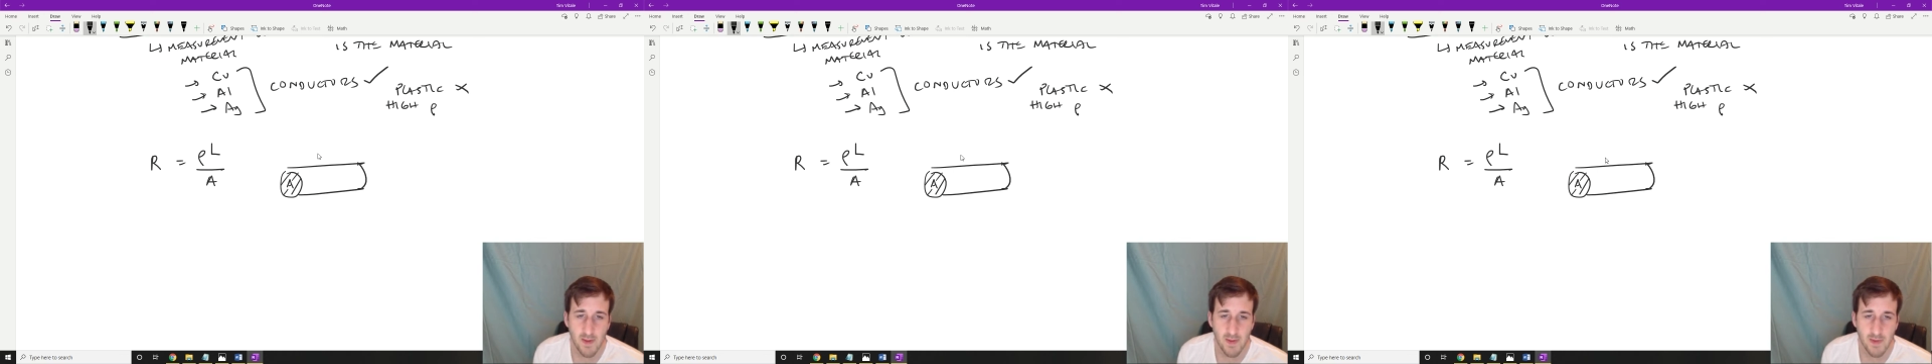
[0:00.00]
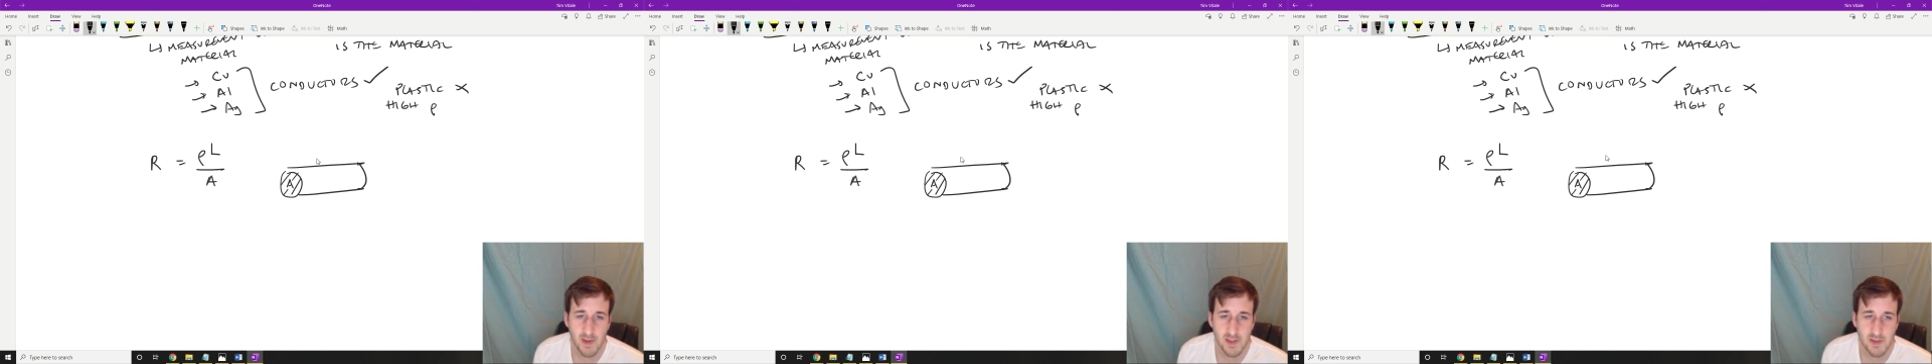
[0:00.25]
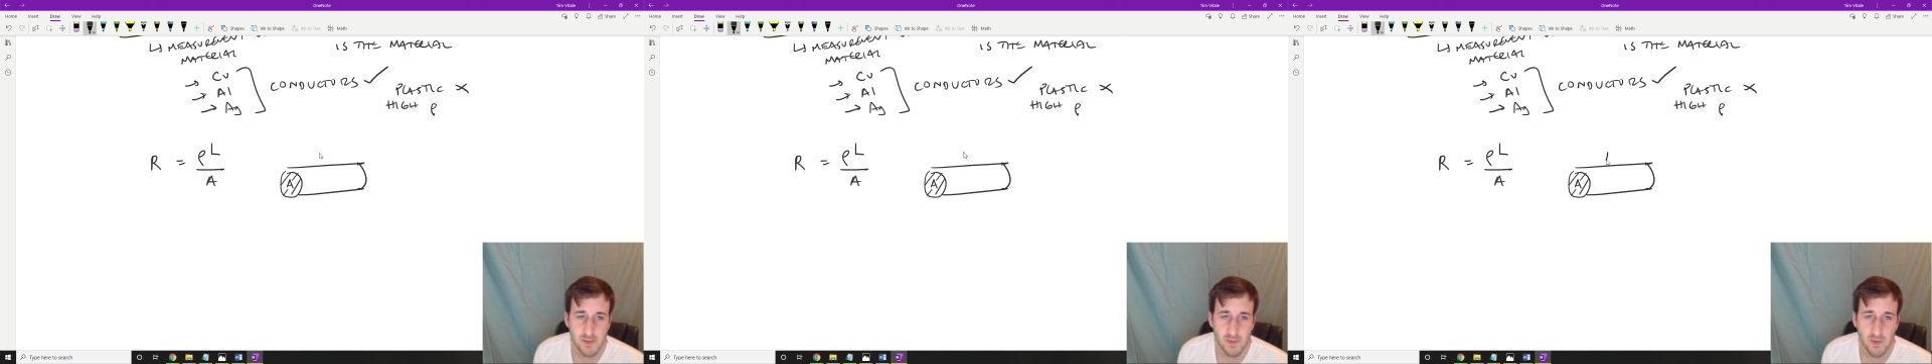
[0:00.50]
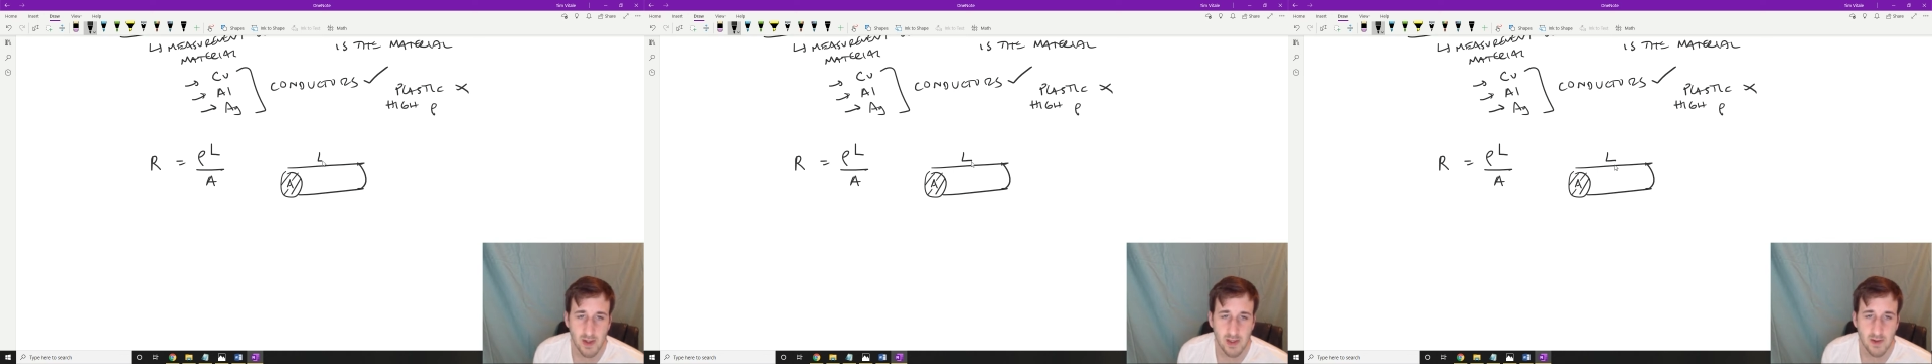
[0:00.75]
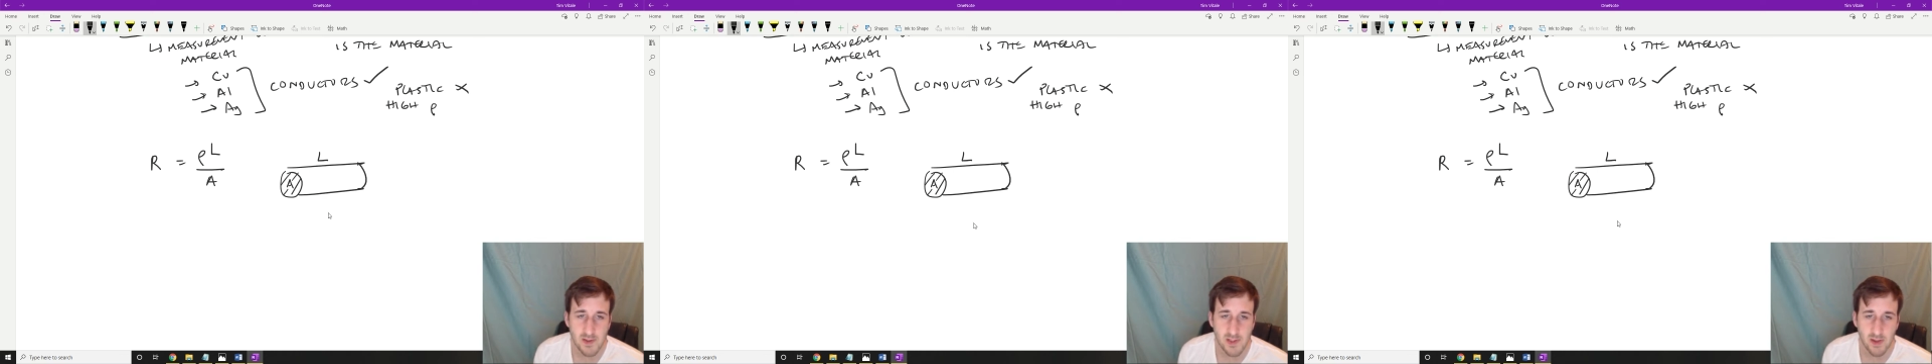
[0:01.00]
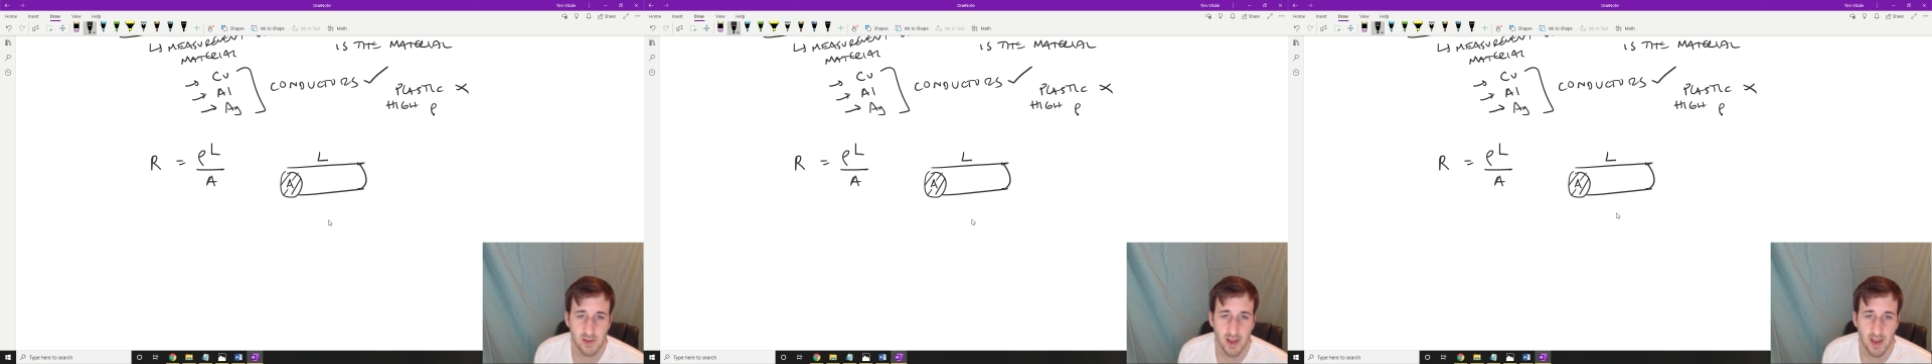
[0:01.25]
then this right here is
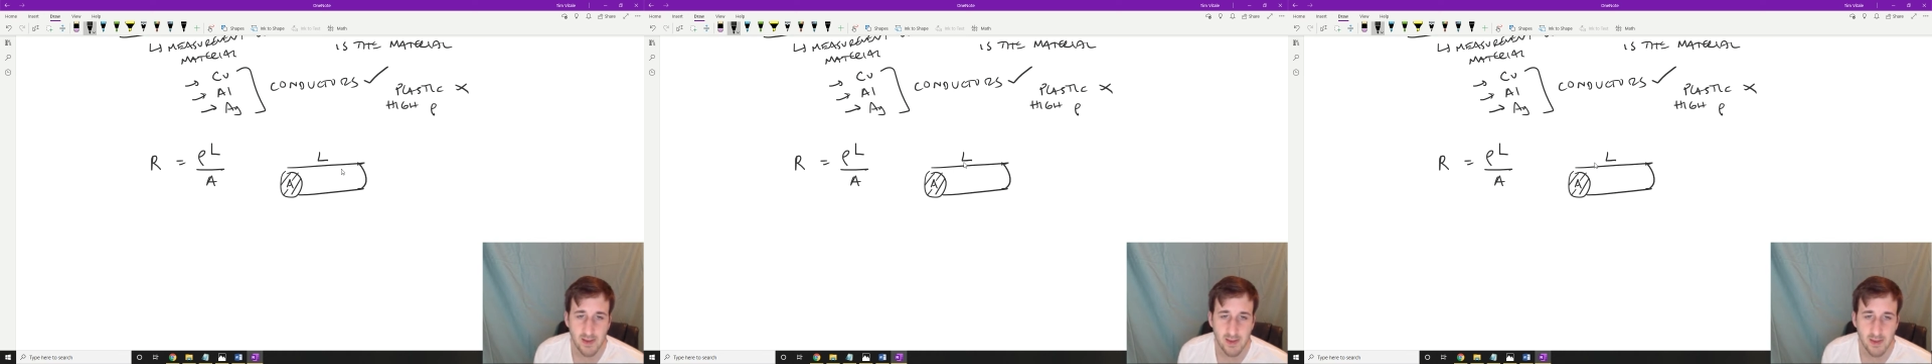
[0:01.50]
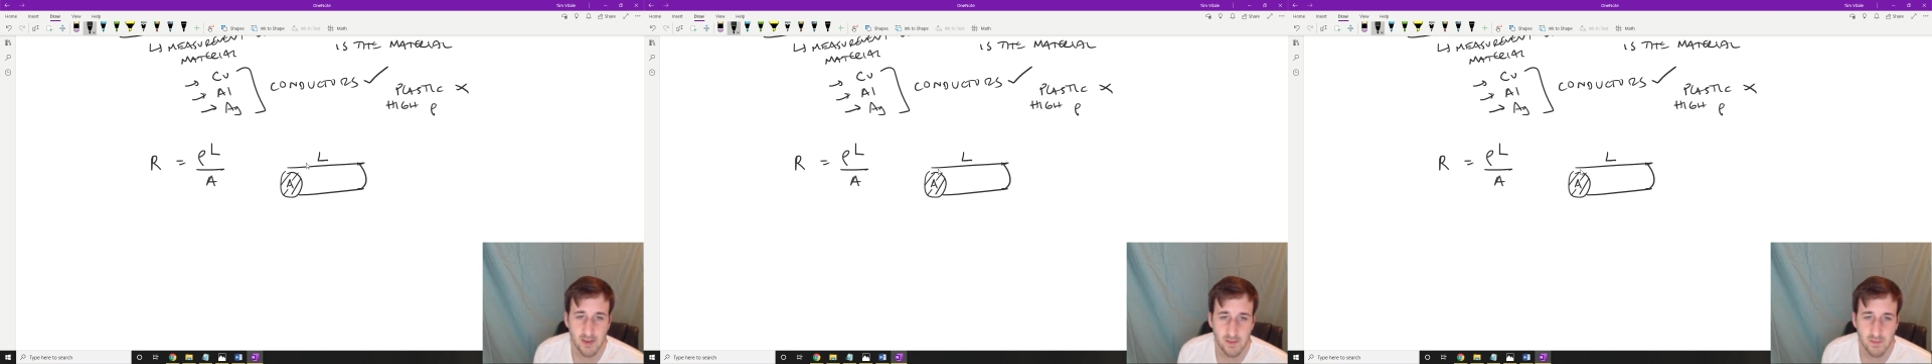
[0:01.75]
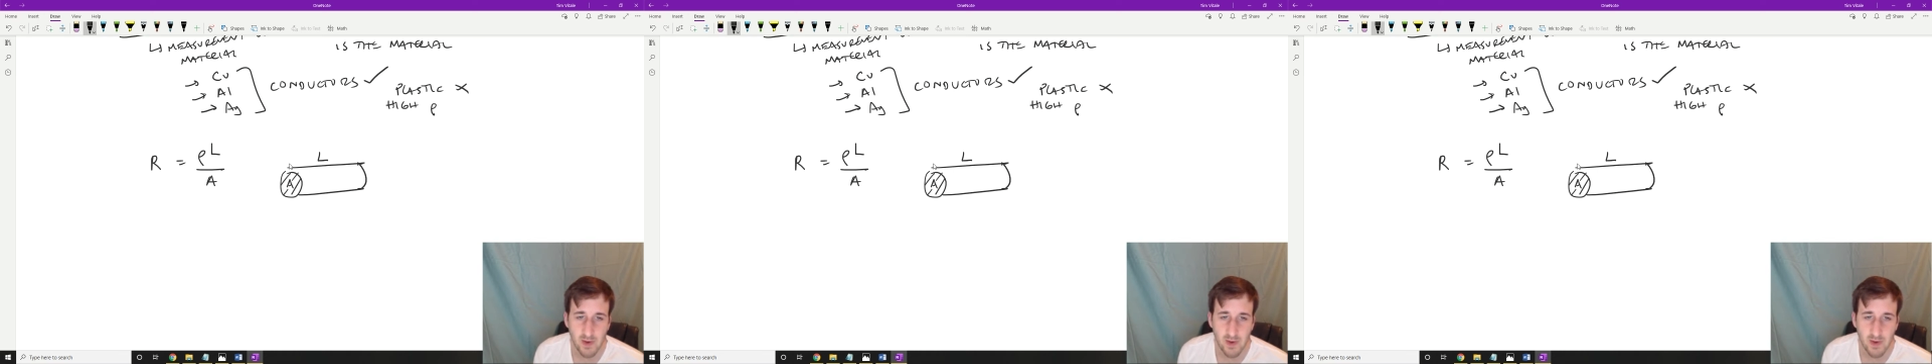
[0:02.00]
the length,